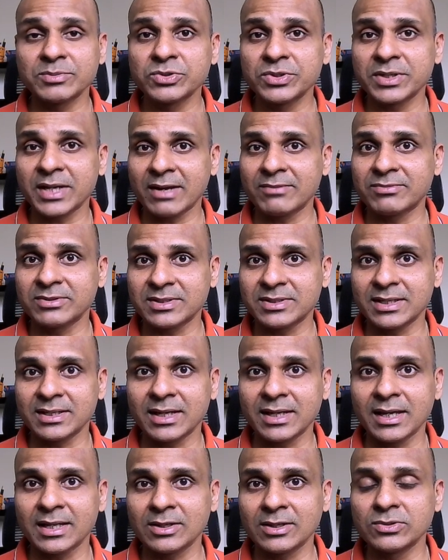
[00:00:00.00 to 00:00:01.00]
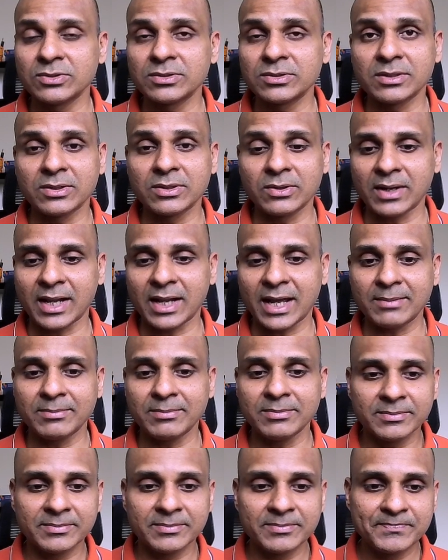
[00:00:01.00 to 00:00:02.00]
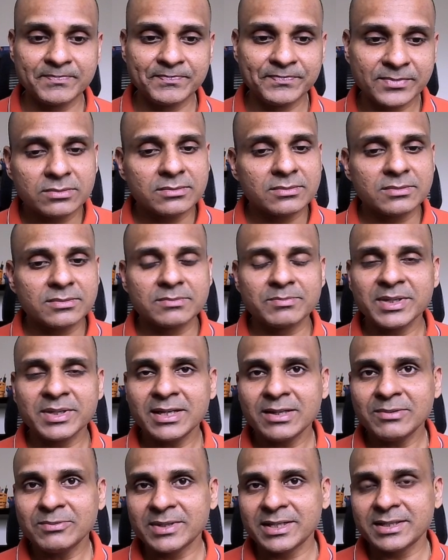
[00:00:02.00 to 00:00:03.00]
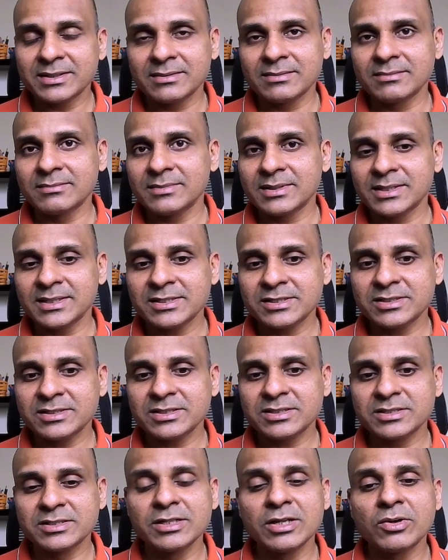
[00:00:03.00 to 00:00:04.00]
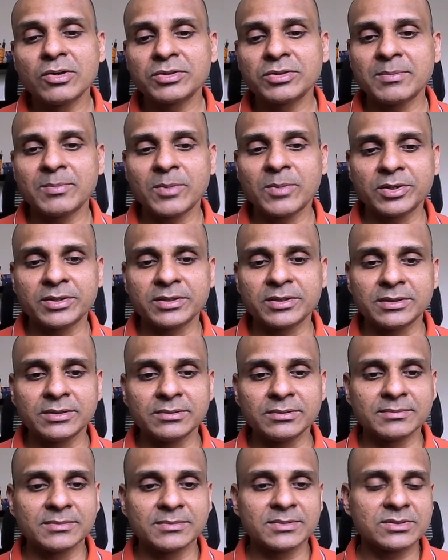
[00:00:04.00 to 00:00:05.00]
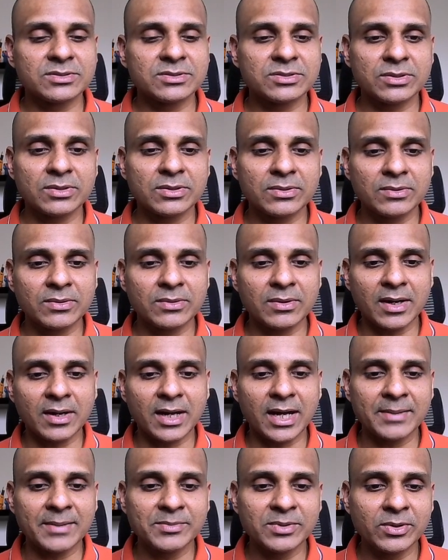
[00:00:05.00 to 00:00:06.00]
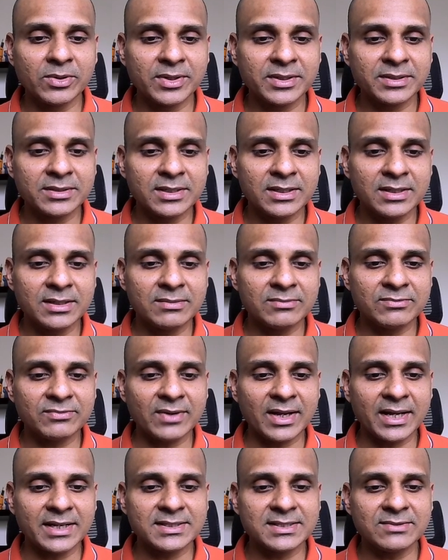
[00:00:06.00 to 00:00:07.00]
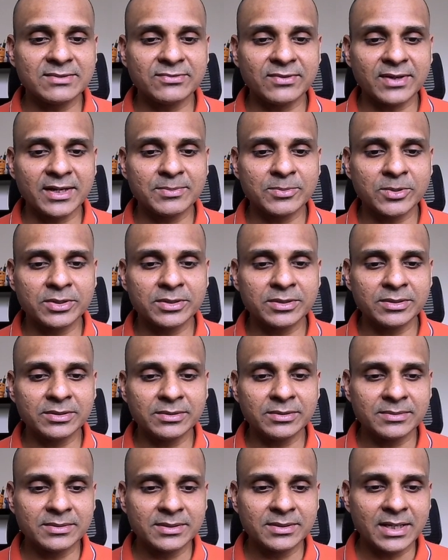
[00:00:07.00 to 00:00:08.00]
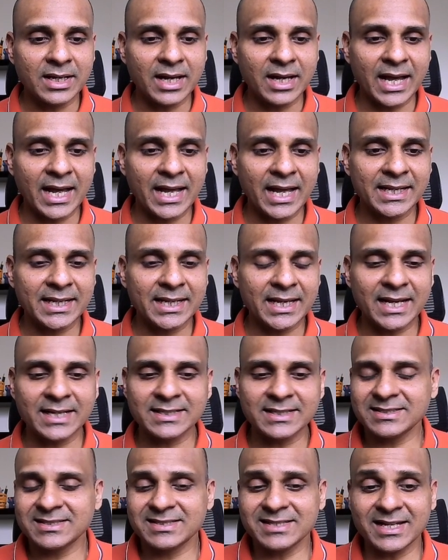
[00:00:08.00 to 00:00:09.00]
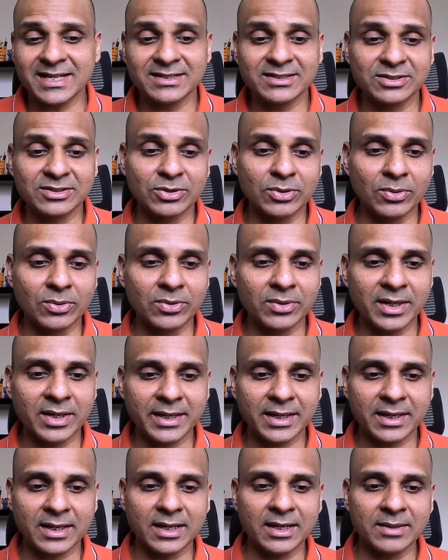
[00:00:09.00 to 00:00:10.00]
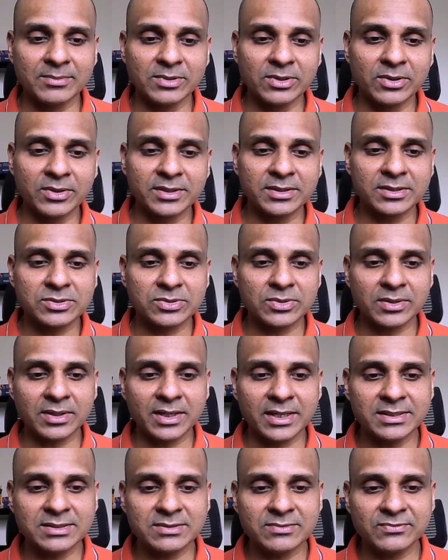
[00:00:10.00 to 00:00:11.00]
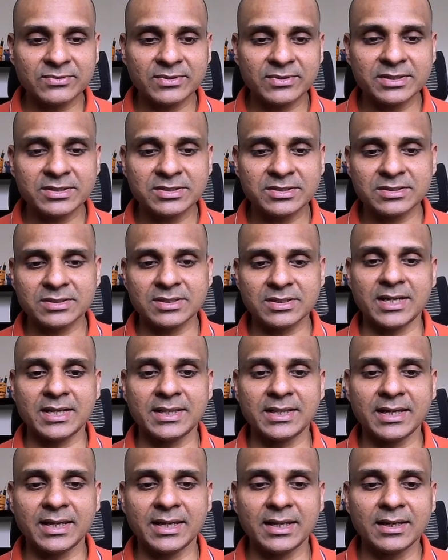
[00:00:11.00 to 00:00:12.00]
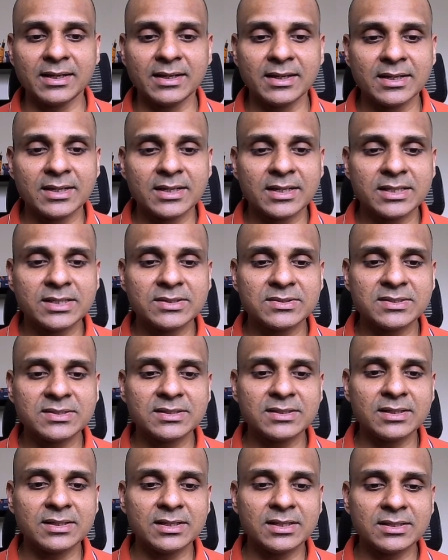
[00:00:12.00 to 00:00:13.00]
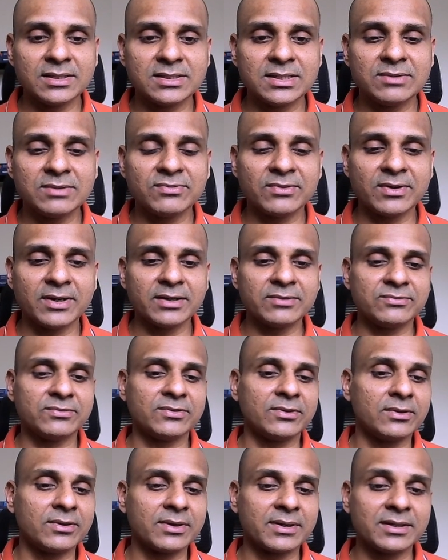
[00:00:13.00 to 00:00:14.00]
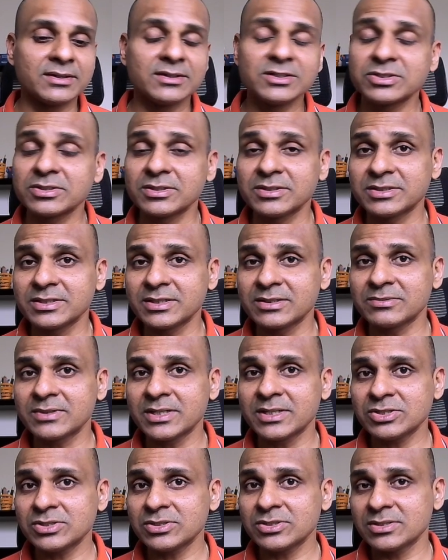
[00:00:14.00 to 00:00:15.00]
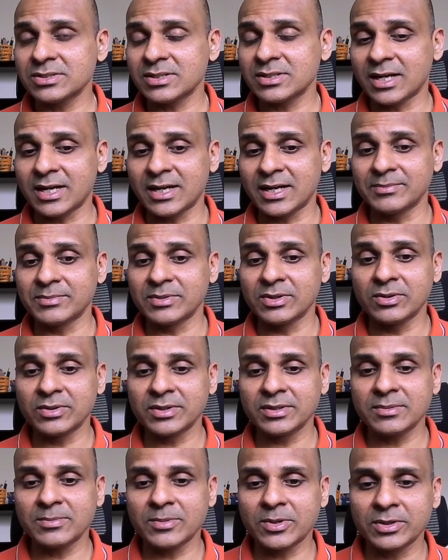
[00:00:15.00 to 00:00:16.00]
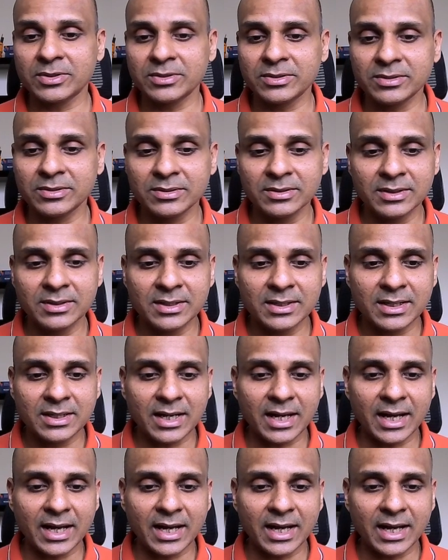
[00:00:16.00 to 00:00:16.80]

And I'm doing everything in Google Colab. To begin with, let's just load the model. So I'm loading the Flan T five model, and as a standard code, like I'm loading the tokenizer first, and then using the T five for conditional generation, I'm loading the model.